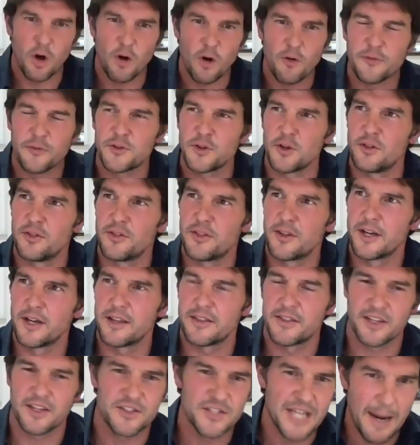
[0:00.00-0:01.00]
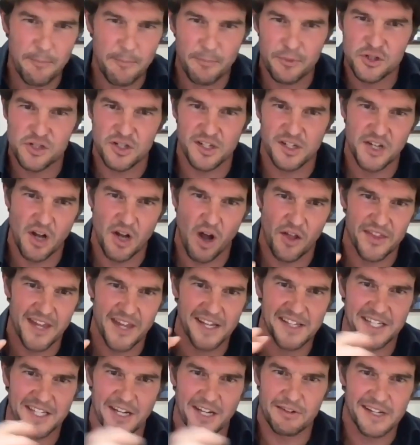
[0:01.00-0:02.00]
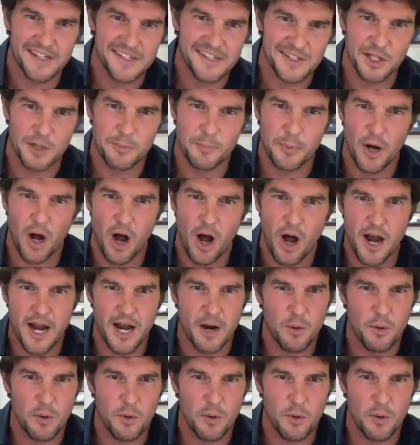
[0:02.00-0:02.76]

often the temperatures aren't necessarily super high.